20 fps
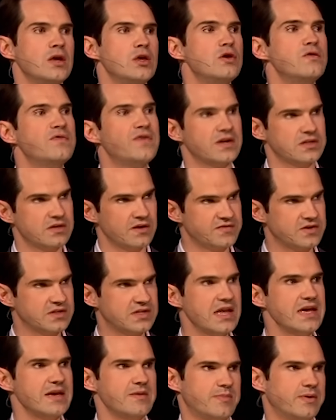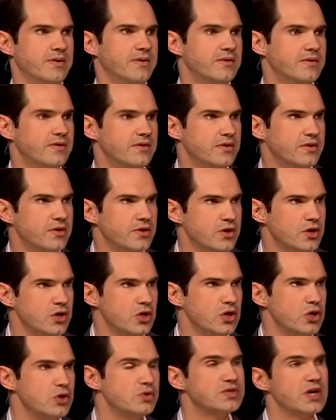You fucked off to sleep.
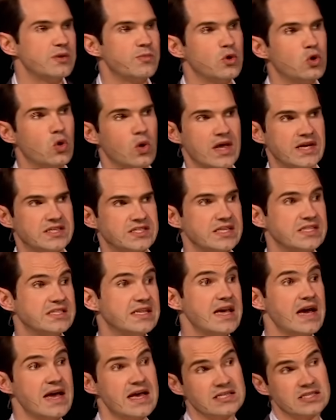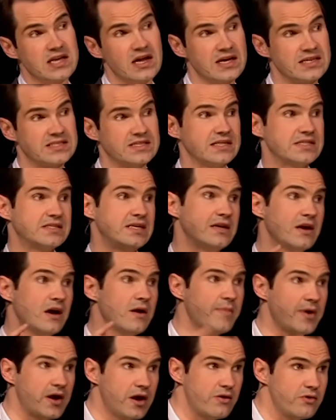You said, we'll call it a 68. It's like a
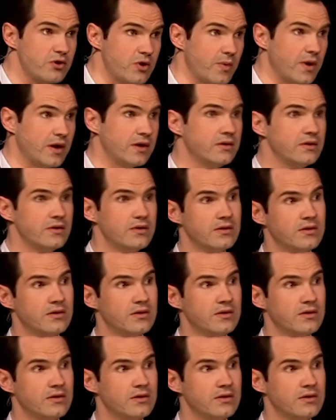69, but I owe you one.